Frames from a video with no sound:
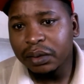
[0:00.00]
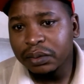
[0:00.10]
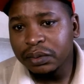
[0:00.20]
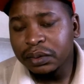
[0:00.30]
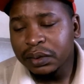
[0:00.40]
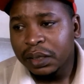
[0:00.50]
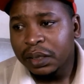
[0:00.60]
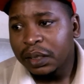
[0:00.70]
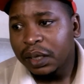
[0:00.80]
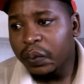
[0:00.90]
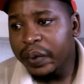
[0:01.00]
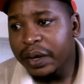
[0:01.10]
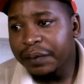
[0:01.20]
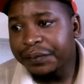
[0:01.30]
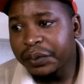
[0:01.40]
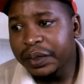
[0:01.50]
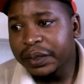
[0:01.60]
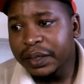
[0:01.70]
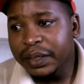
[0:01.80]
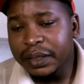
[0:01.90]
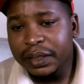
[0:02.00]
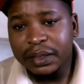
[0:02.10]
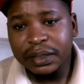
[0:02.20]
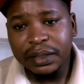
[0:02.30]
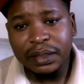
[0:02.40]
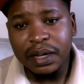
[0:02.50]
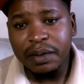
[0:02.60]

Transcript: own way of doing things,